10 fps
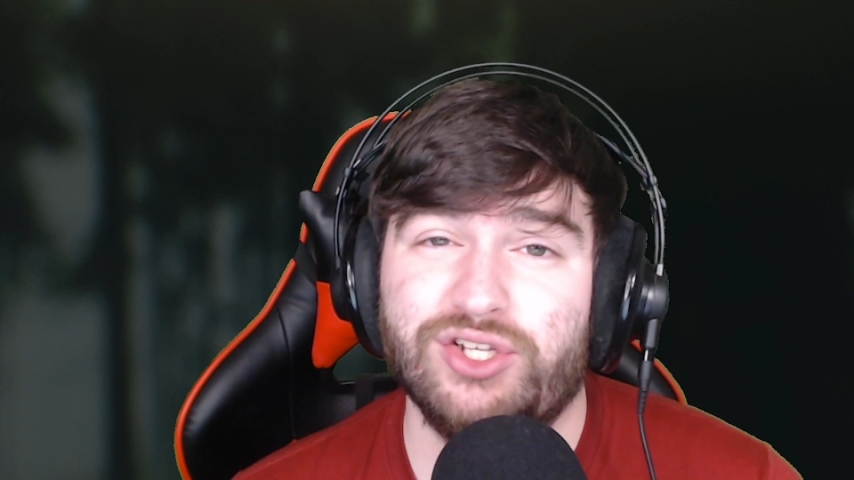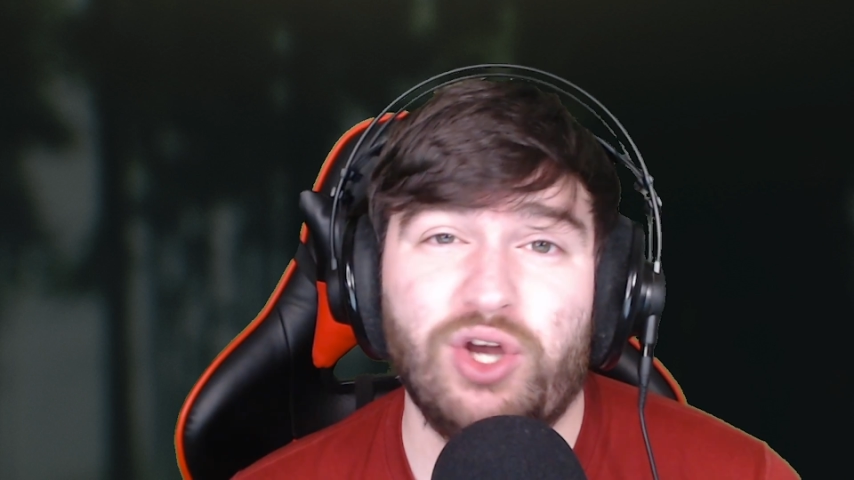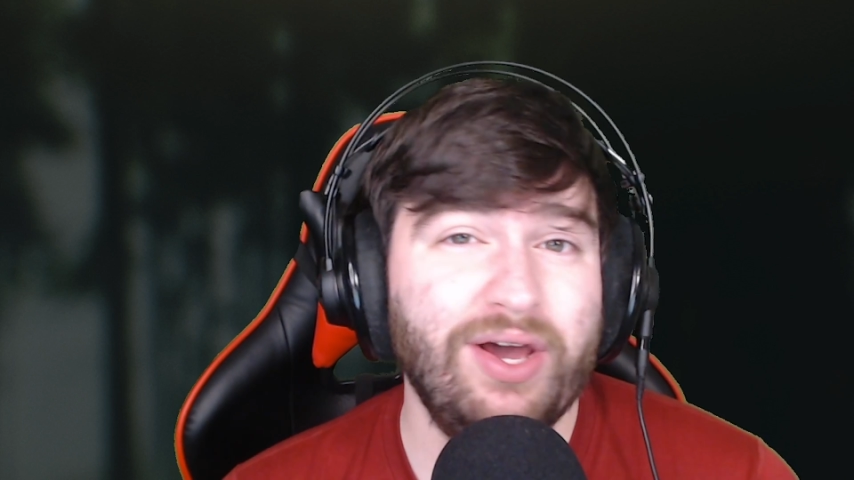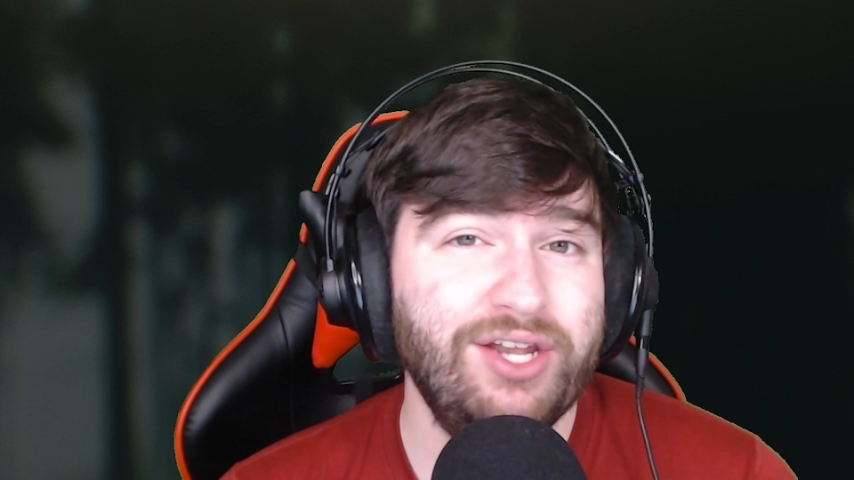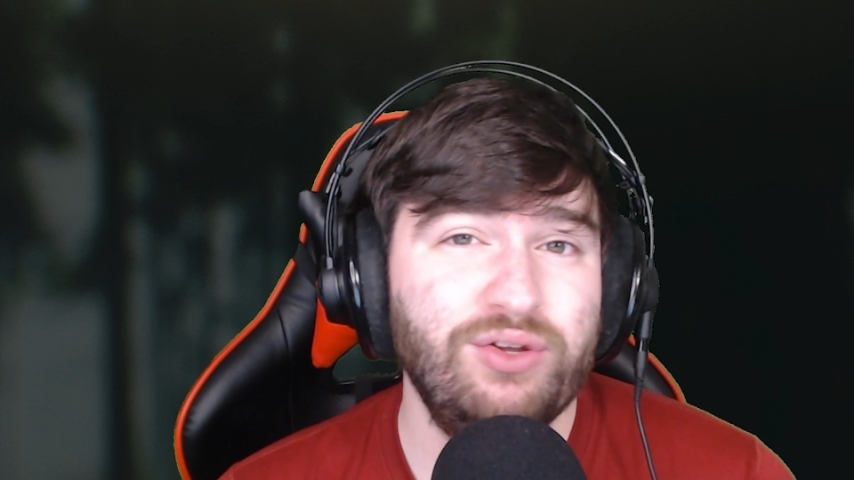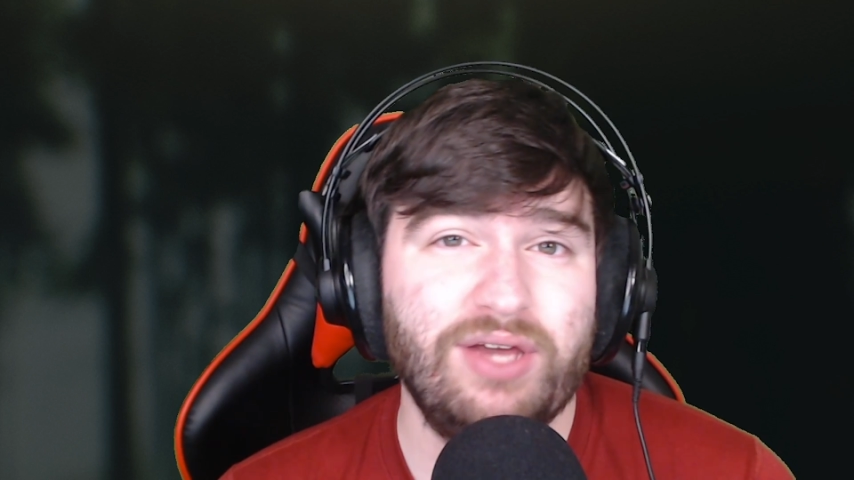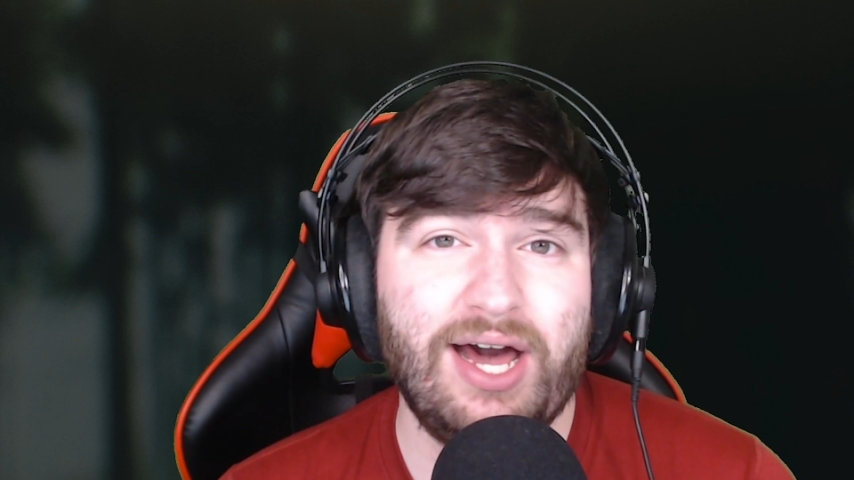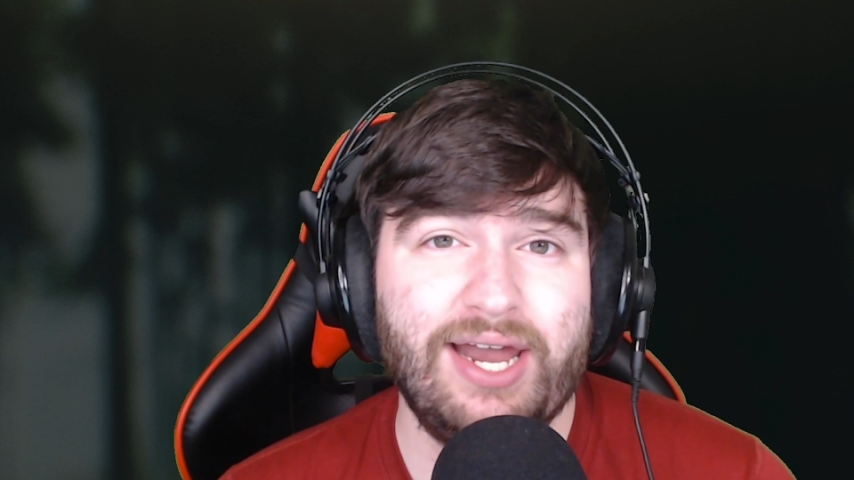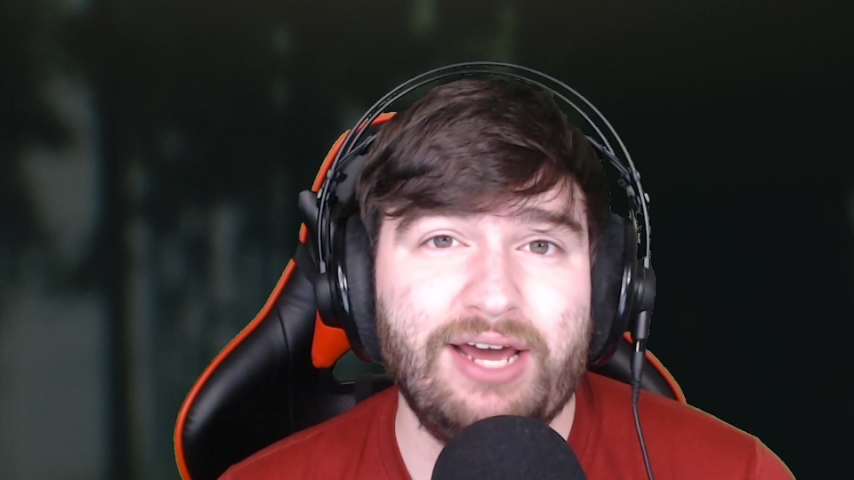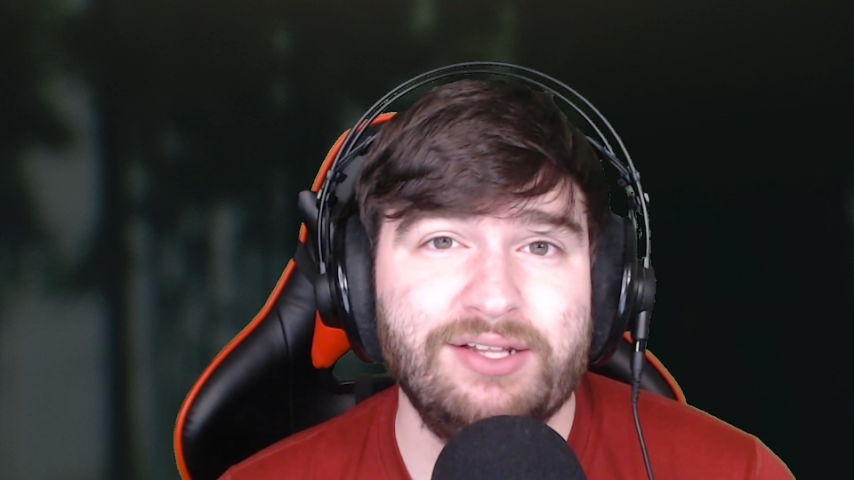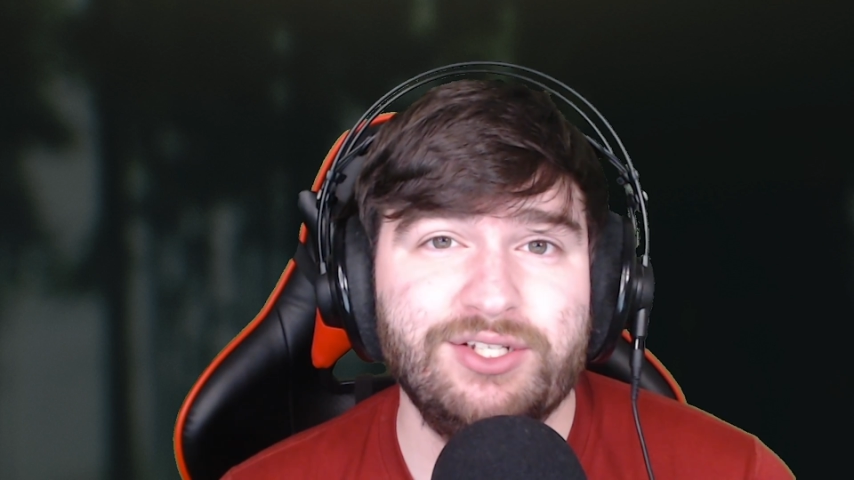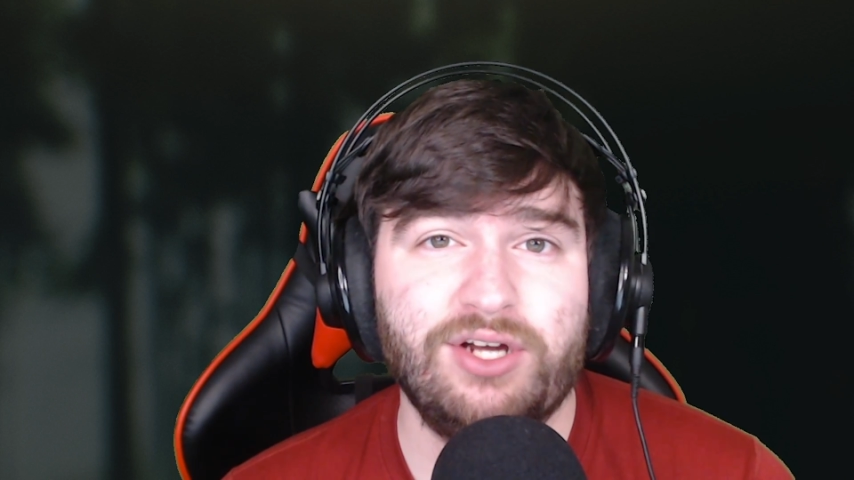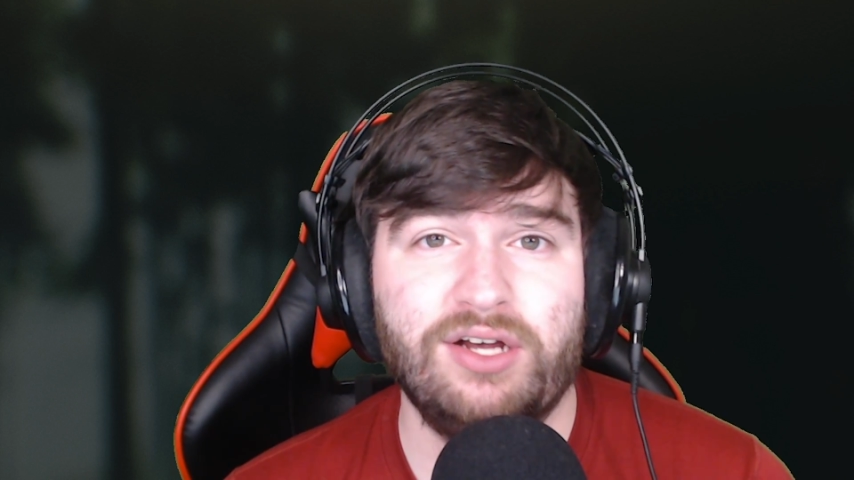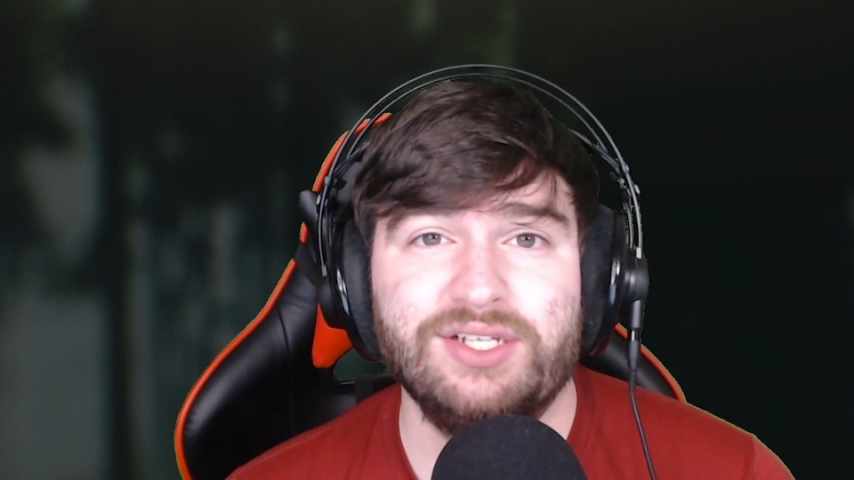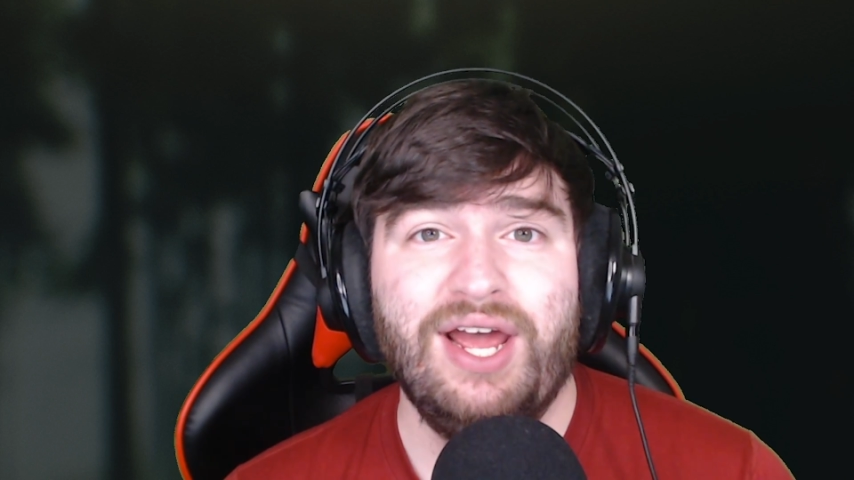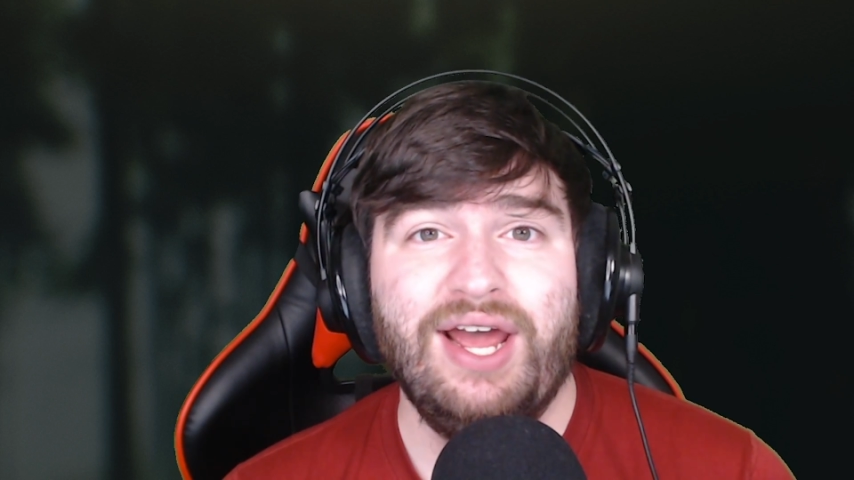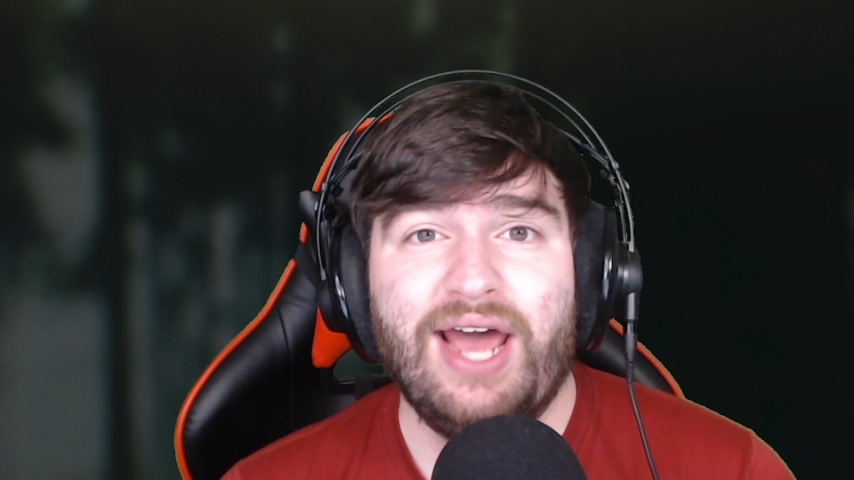So go ahead and do the hideout installs installs,